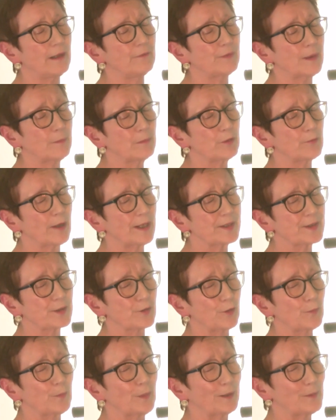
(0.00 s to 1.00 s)
family rights
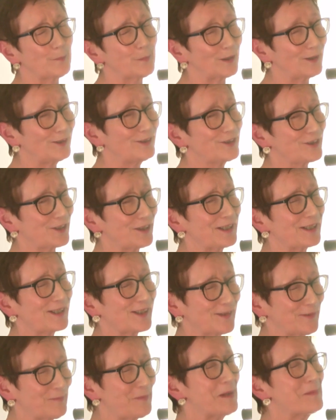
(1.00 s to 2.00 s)
group, and
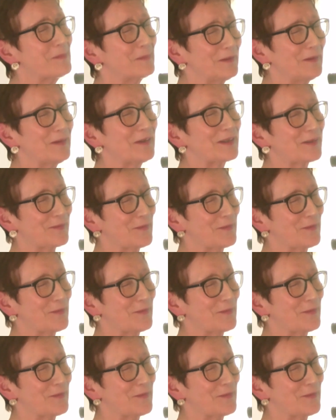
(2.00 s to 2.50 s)
apologies to people in this